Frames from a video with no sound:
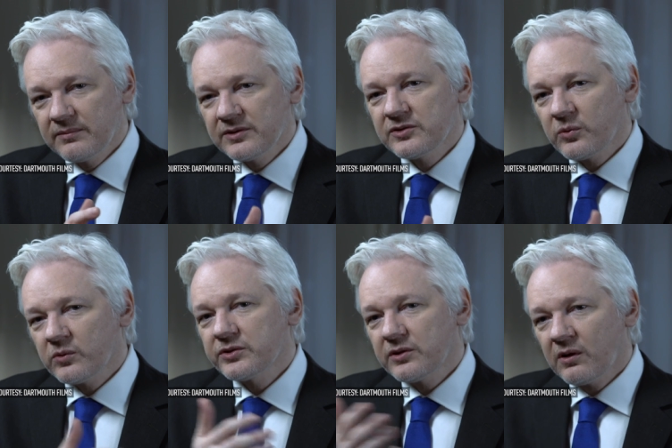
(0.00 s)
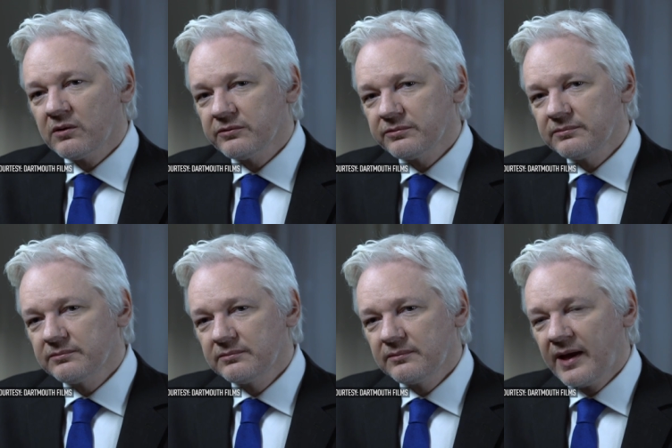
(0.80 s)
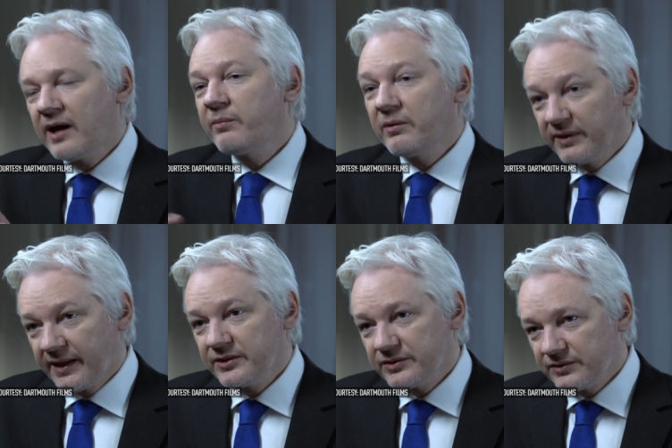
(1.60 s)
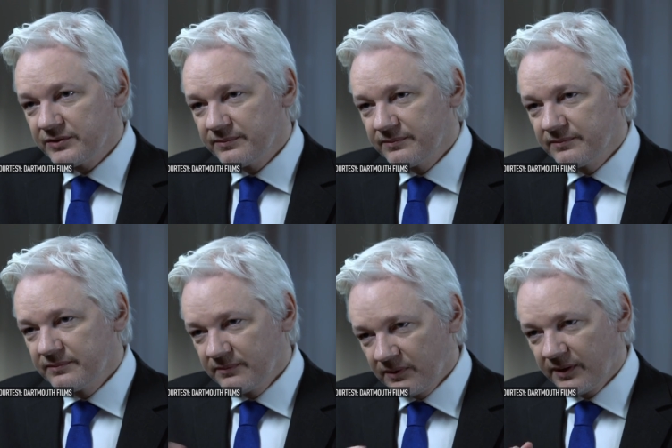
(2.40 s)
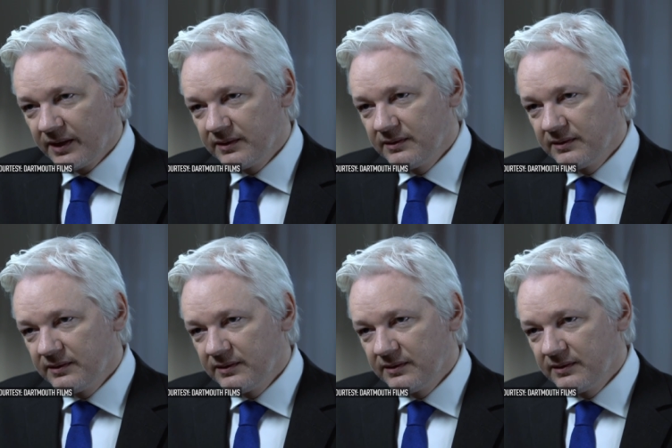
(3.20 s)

source of our publications. Okay,